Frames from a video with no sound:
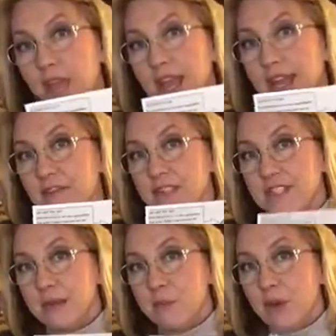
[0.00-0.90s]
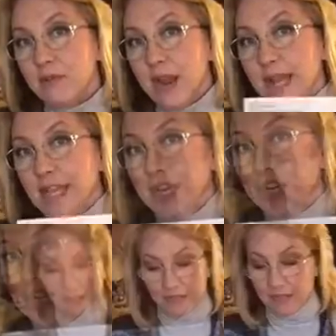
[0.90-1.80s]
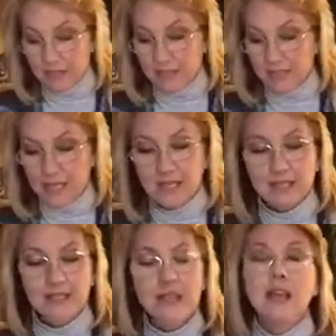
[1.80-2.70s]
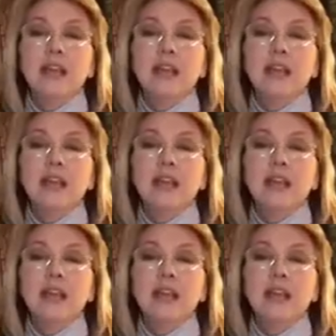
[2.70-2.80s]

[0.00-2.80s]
I have the same one right here. This is